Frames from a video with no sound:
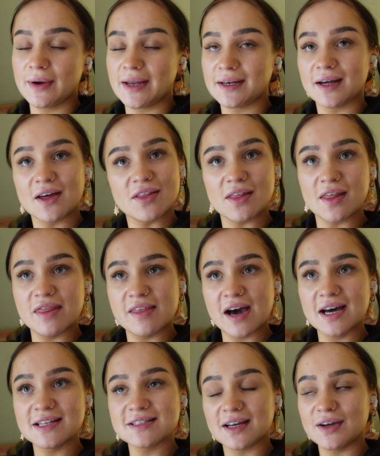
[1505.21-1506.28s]
And other than
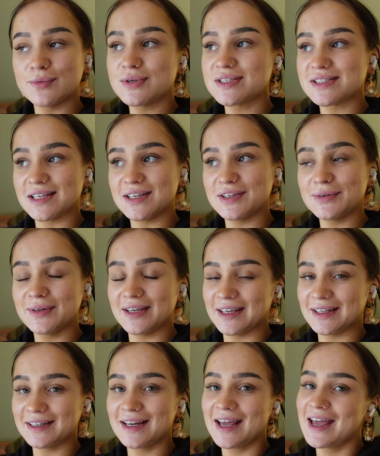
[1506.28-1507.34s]
that, I will see you
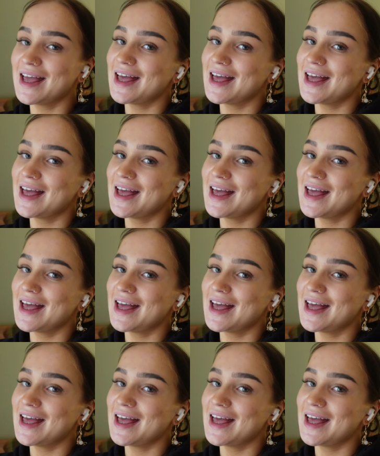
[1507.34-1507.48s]
in